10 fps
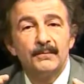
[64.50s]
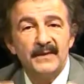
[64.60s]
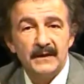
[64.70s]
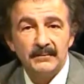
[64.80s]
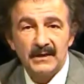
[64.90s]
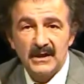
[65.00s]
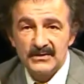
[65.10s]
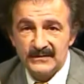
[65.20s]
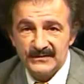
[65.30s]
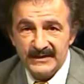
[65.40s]
big blocks
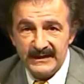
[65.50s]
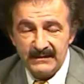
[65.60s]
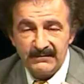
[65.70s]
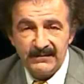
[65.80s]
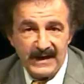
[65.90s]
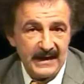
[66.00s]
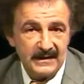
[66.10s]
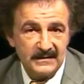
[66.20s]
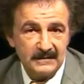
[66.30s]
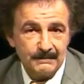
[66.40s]
of skin and
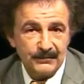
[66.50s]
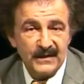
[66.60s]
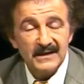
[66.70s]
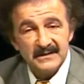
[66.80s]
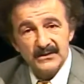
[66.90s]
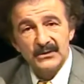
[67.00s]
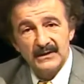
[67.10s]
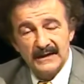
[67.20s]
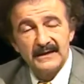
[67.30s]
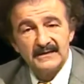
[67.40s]
fat, essentially
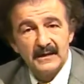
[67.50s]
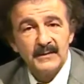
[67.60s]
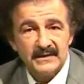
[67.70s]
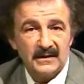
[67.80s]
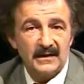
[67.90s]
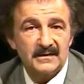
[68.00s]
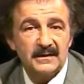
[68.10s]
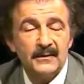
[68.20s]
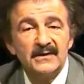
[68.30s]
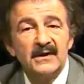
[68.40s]
like a tummy tuck. A
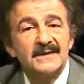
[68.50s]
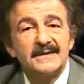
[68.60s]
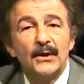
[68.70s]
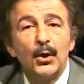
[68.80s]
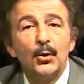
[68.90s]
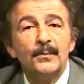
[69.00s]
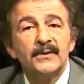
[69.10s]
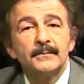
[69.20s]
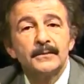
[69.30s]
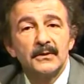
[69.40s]
tummy tuck is an open
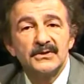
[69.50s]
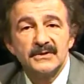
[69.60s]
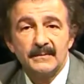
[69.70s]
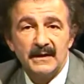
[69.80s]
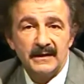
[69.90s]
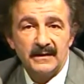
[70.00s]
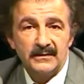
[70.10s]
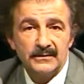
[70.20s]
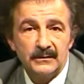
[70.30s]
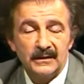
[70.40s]
approach to body
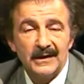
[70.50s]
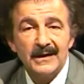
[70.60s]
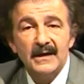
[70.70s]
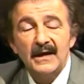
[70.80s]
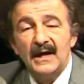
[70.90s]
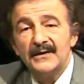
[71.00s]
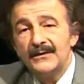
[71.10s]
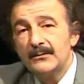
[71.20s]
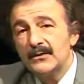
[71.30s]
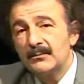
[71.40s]
contouring.
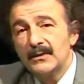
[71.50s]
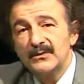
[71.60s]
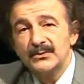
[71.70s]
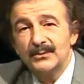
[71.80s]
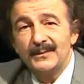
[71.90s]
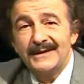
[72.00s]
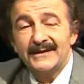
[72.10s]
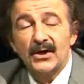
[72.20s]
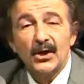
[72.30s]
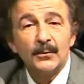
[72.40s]
Another approach would be an
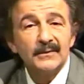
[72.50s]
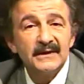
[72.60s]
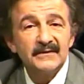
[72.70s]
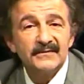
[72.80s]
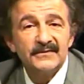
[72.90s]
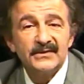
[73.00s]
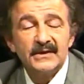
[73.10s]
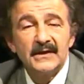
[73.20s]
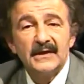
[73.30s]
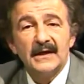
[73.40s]
arm lift.
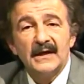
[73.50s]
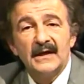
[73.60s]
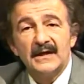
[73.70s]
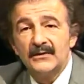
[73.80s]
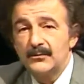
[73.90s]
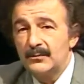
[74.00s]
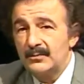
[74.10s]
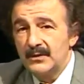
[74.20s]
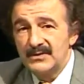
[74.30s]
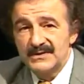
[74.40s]
Another
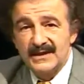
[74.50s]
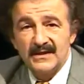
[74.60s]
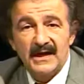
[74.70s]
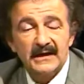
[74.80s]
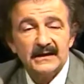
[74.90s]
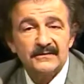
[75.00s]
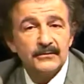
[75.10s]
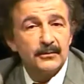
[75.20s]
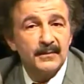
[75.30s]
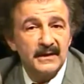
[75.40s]
approach is a thigh lift
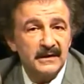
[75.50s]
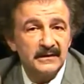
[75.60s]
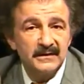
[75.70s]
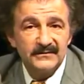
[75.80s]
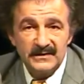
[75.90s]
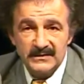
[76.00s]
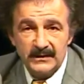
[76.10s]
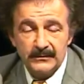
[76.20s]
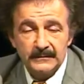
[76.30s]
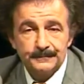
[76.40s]
or a buttock lift,
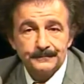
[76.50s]
etc.